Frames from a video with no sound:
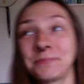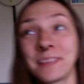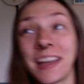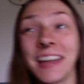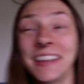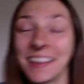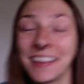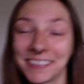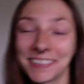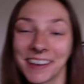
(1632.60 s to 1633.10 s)

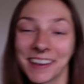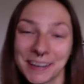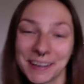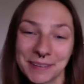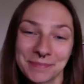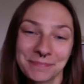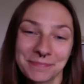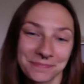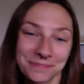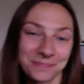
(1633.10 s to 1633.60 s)
I like that.
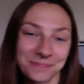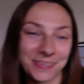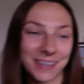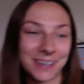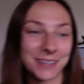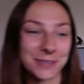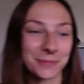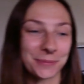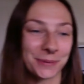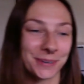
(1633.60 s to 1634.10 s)
That
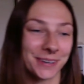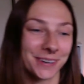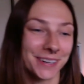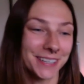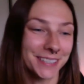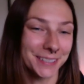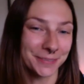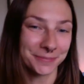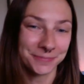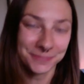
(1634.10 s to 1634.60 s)
is pretty
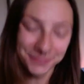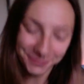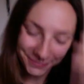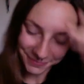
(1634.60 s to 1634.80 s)
awesome.